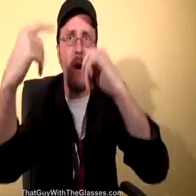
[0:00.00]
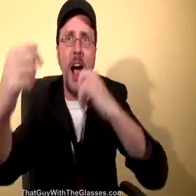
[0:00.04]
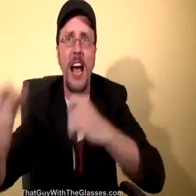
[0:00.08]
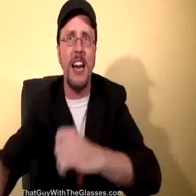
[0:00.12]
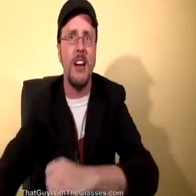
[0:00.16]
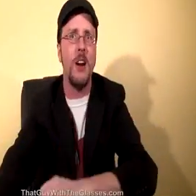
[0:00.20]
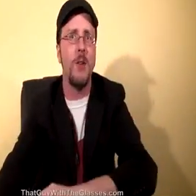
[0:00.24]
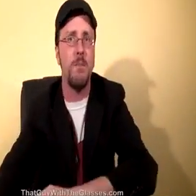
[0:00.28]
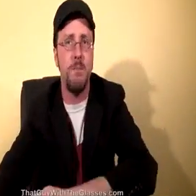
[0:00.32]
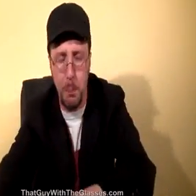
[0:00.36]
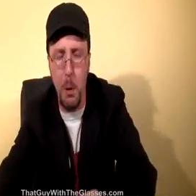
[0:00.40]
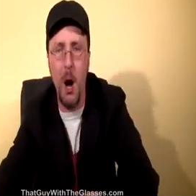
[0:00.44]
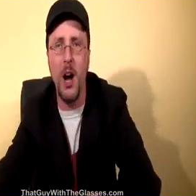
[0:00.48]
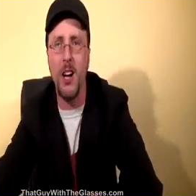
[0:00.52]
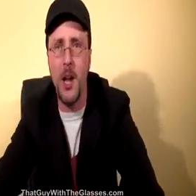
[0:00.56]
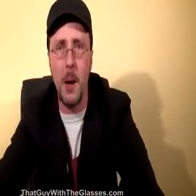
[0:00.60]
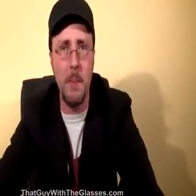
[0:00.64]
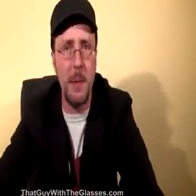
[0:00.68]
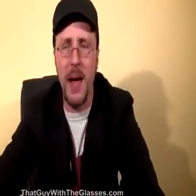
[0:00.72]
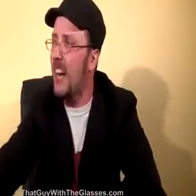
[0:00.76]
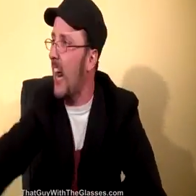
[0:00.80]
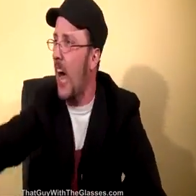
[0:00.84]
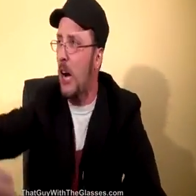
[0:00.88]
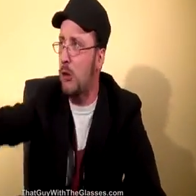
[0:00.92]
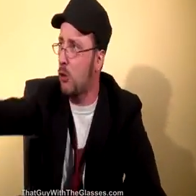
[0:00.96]
write a book
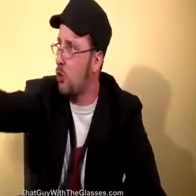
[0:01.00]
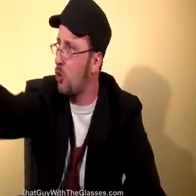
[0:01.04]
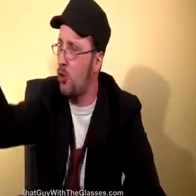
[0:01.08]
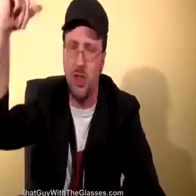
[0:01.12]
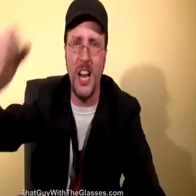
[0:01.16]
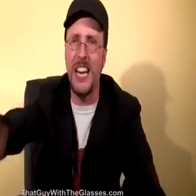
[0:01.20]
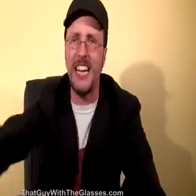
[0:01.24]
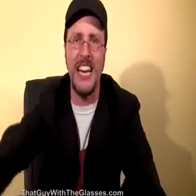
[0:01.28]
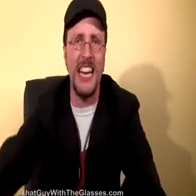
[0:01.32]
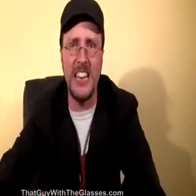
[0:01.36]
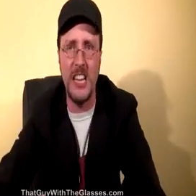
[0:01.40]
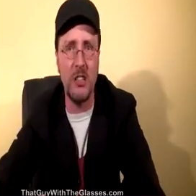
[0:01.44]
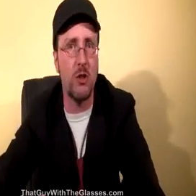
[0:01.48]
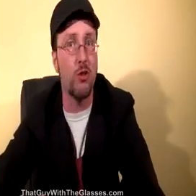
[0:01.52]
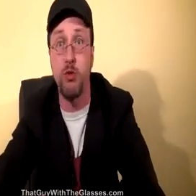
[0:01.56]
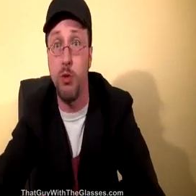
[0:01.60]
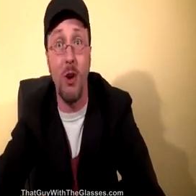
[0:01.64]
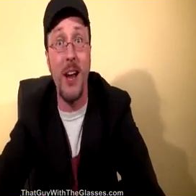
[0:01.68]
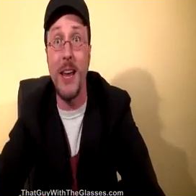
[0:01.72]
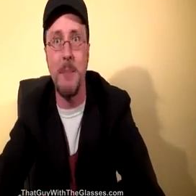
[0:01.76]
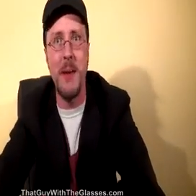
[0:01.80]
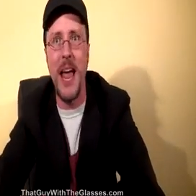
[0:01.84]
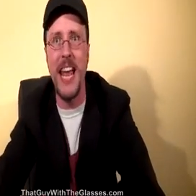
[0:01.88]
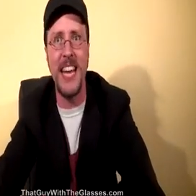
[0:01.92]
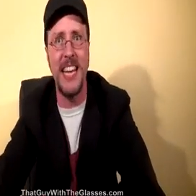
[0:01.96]
about how shitty this
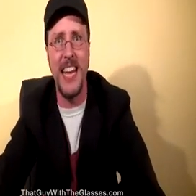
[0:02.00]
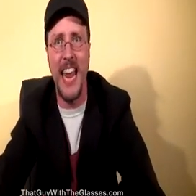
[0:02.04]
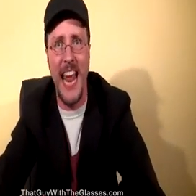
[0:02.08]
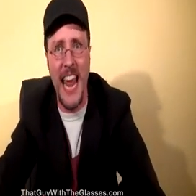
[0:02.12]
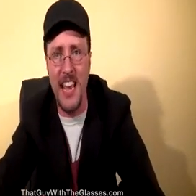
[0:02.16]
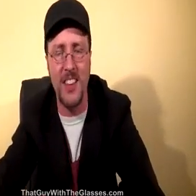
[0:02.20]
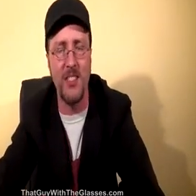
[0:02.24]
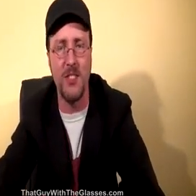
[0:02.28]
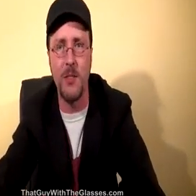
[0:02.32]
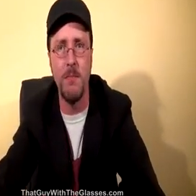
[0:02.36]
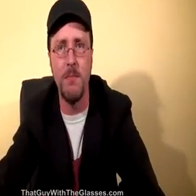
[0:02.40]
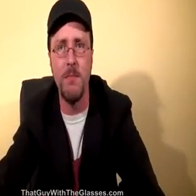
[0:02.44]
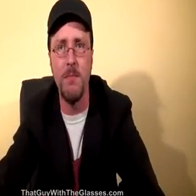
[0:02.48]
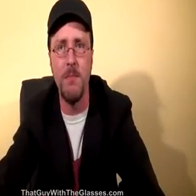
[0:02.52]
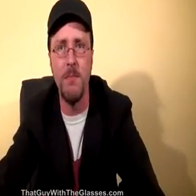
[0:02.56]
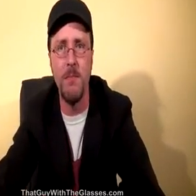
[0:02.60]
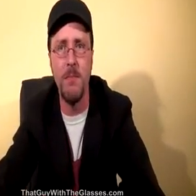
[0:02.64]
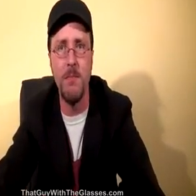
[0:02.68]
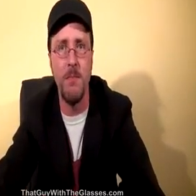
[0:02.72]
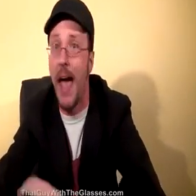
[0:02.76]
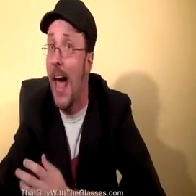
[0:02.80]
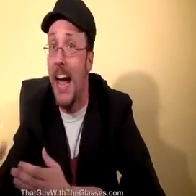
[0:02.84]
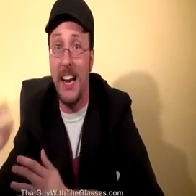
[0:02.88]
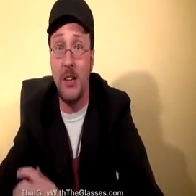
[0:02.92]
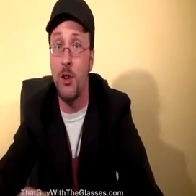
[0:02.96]
remake is!
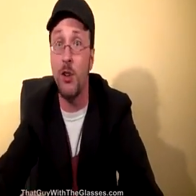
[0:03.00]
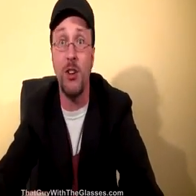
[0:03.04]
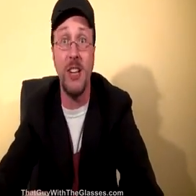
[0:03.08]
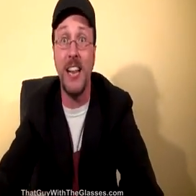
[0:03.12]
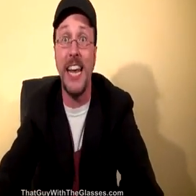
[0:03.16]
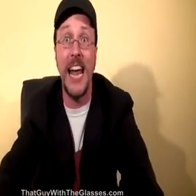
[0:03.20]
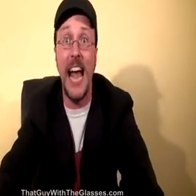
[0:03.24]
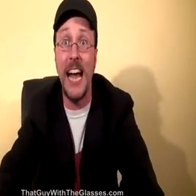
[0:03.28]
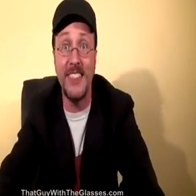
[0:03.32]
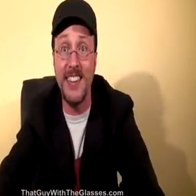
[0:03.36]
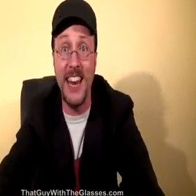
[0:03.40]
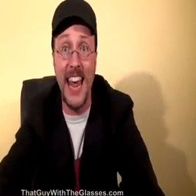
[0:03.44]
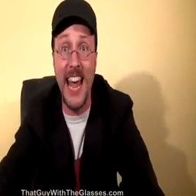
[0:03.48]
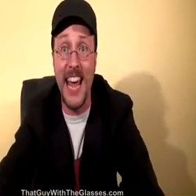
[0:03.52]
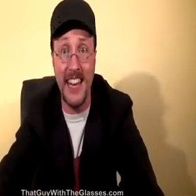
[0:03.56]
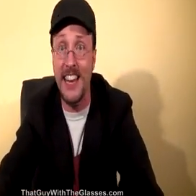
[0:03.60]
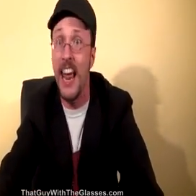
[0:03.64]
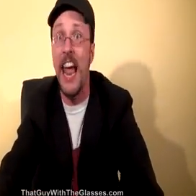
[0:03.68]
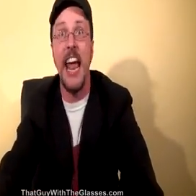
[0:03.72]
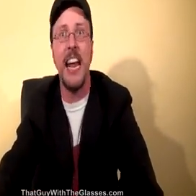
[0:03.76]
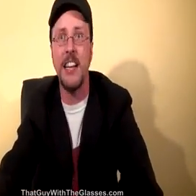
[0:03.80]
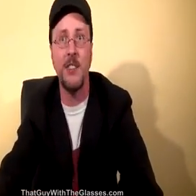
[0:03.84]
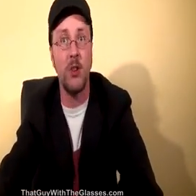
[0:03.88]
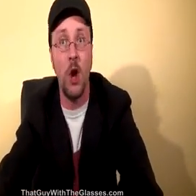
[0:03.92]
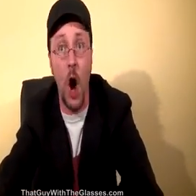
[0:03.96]
Actually, I
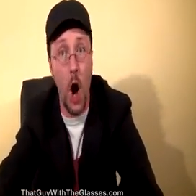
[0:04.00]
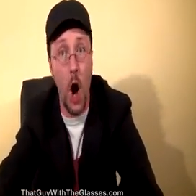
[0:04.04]
did! It's